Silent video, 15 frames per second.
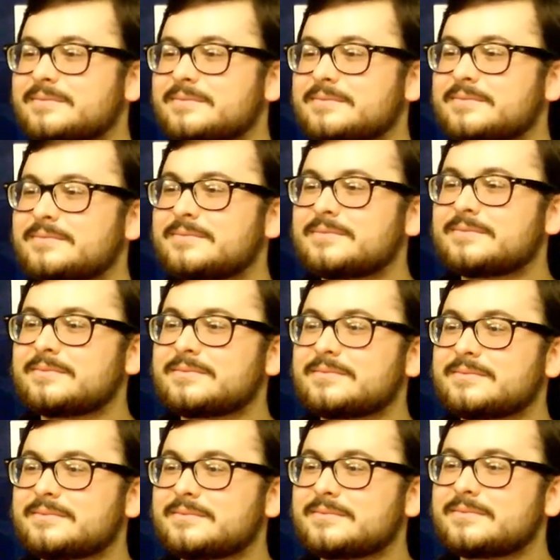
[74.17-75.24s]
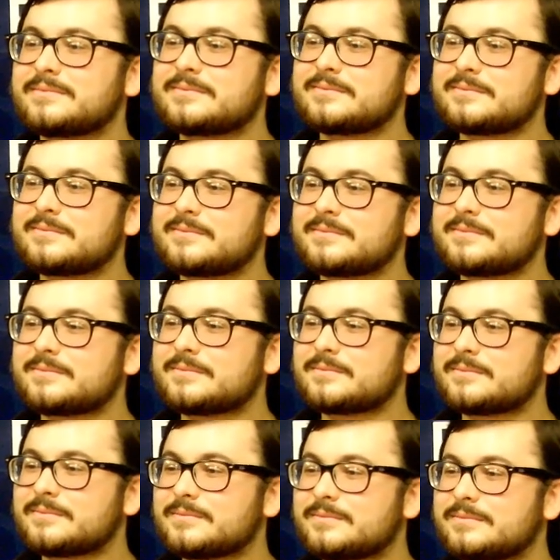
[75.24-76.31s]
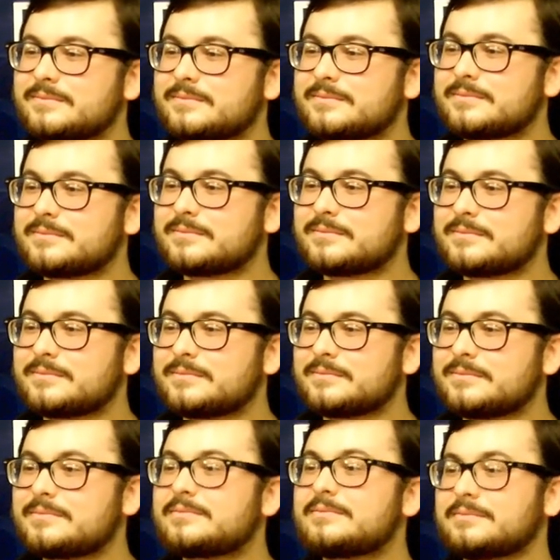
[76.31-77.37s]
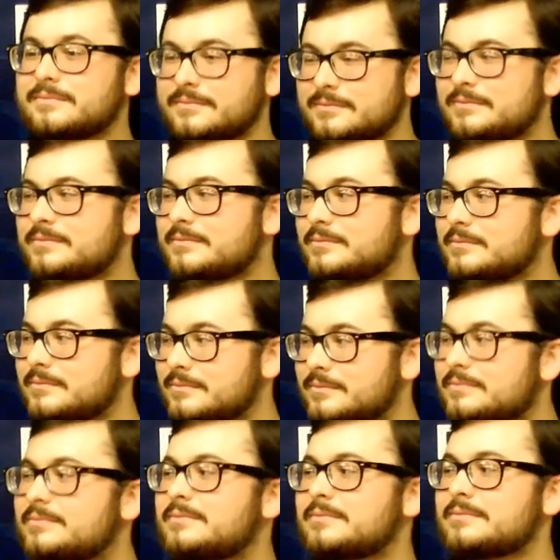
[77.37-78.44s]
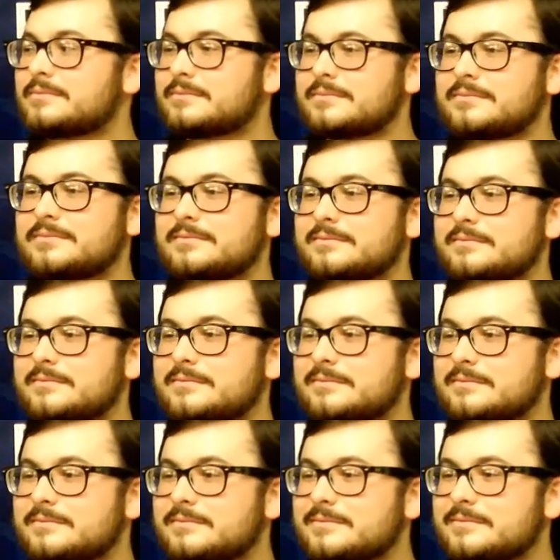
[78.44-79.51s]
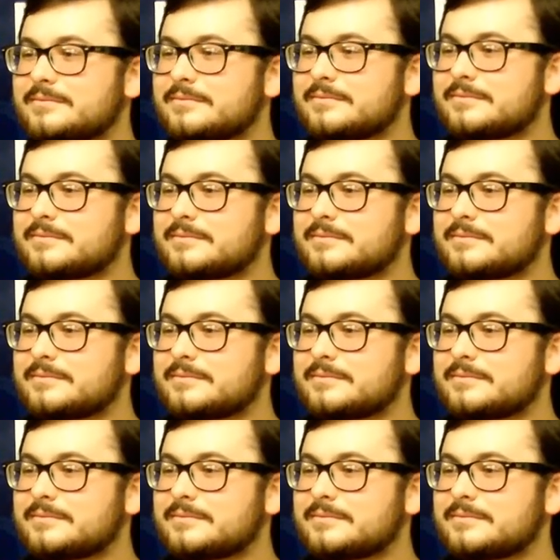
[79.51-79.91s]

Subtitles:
(silent)